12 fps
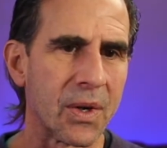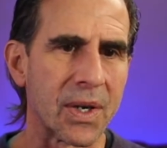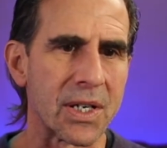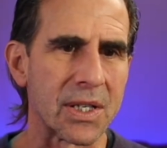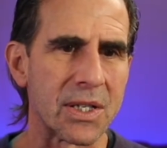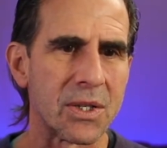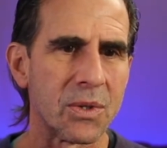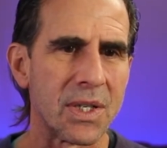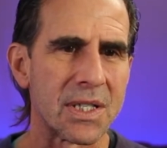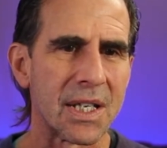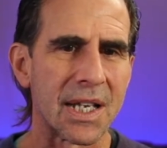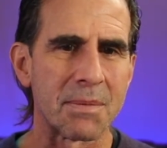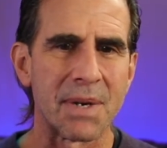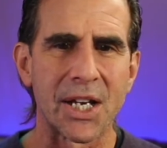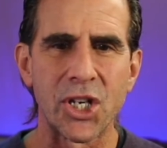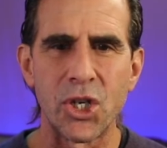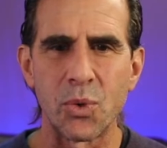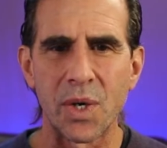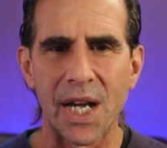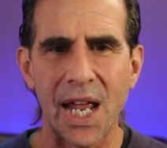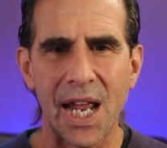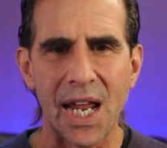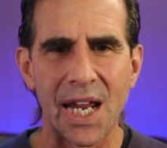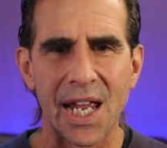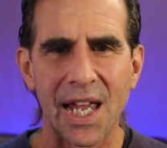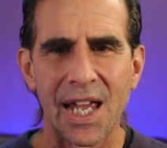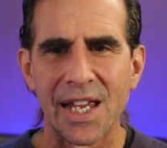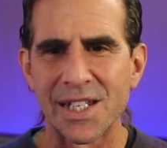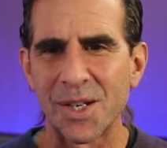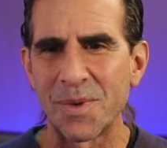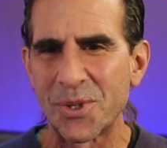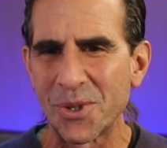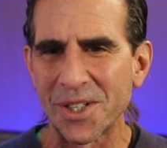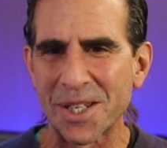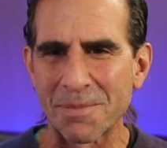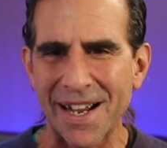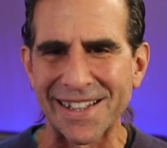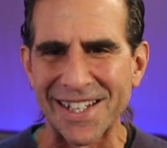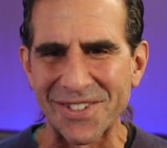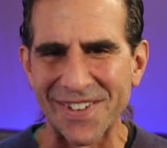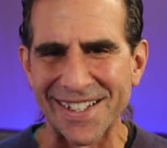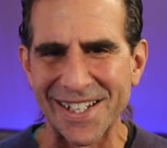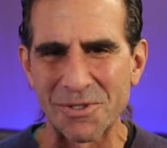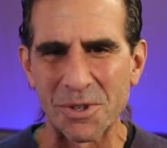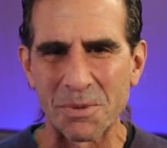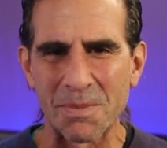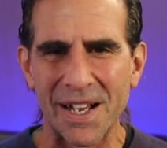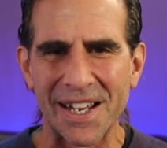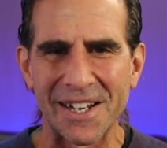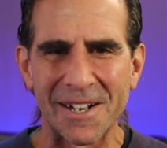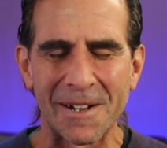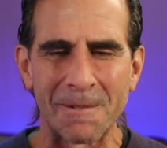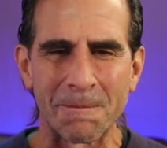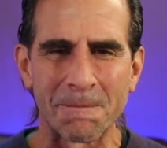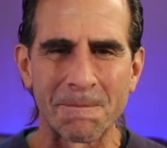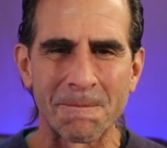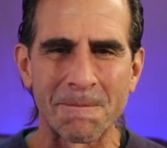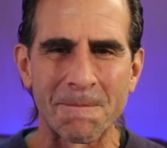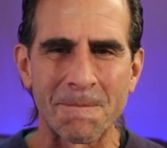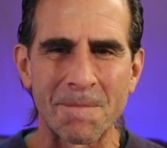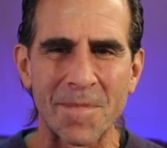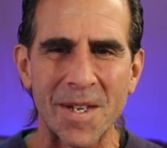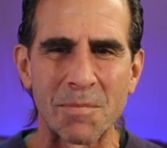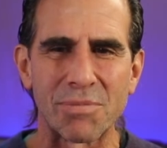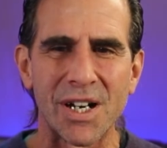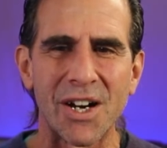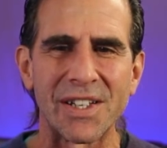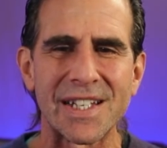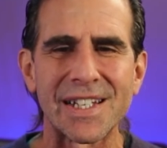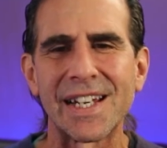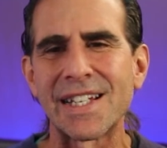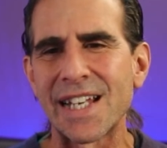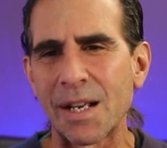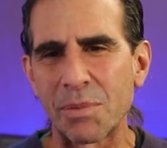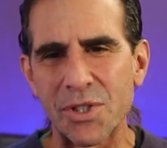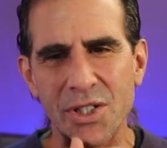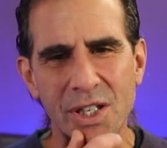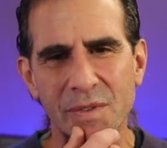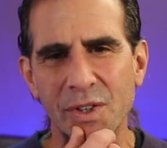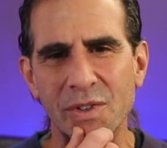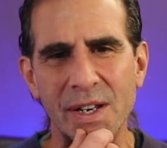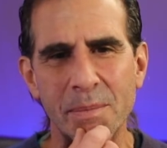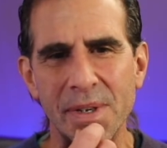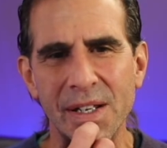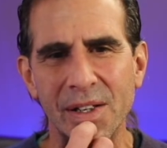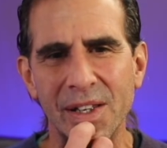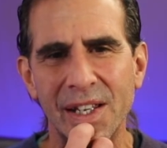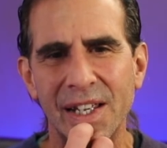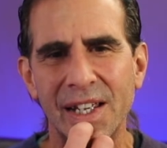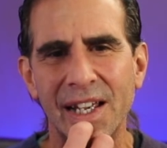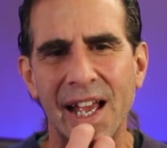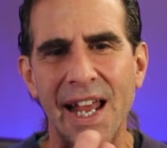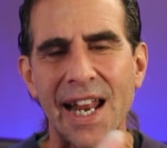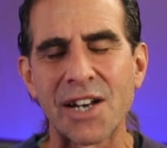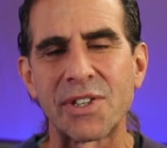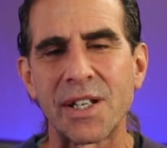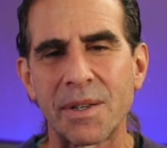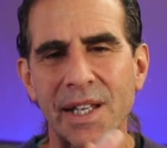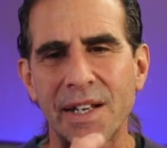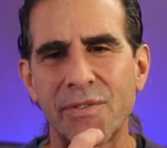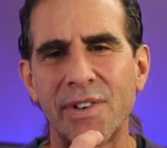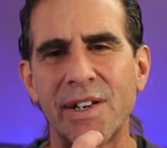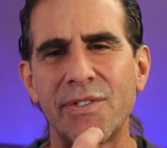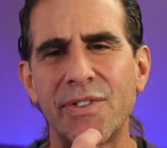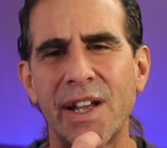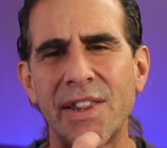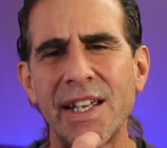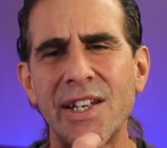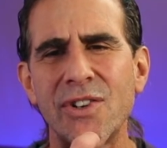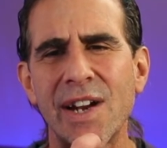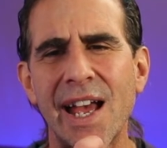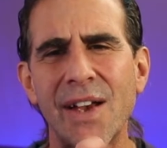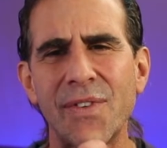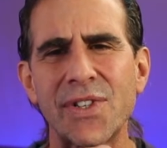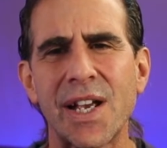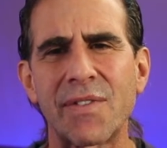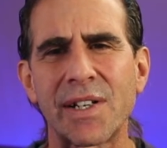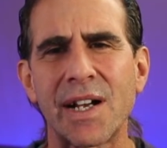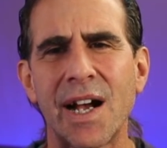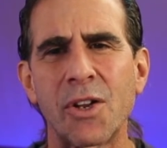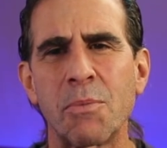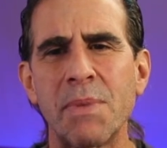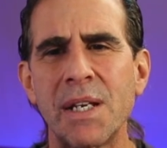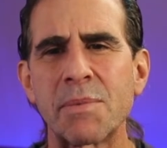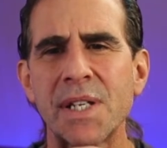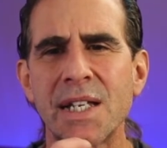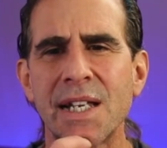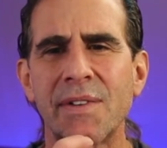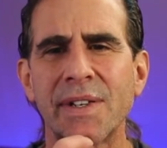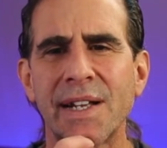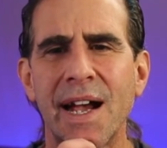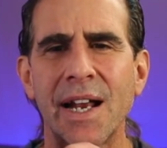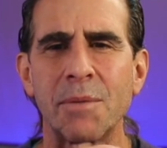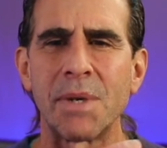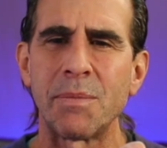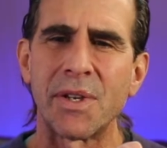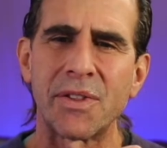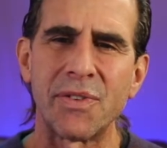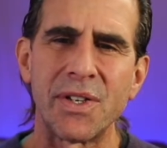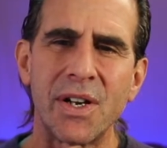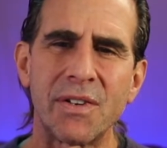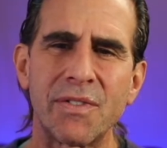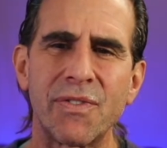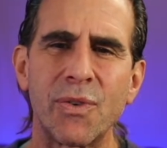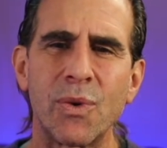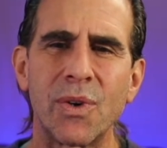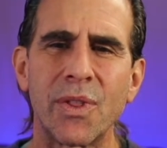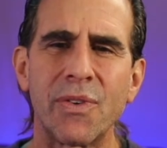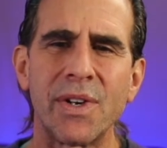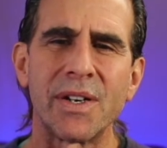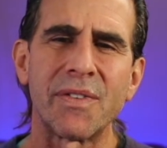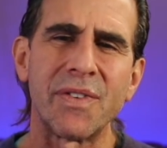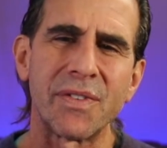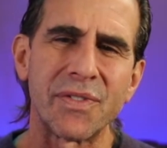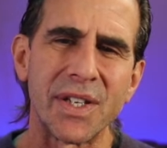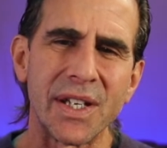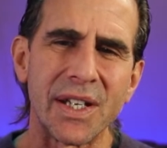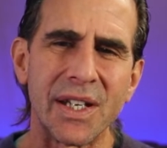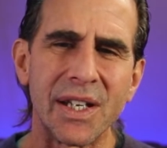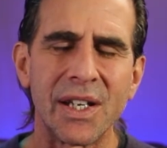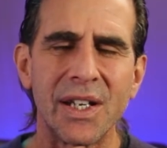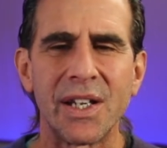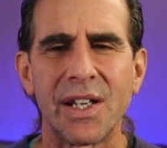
Okay, so let's do it. This is like my Q&A. So we talked about this, right? This was my prior. This is an example just of a great meal. And actually, like I think your average avocado, medium-sized avocado, maybe 350,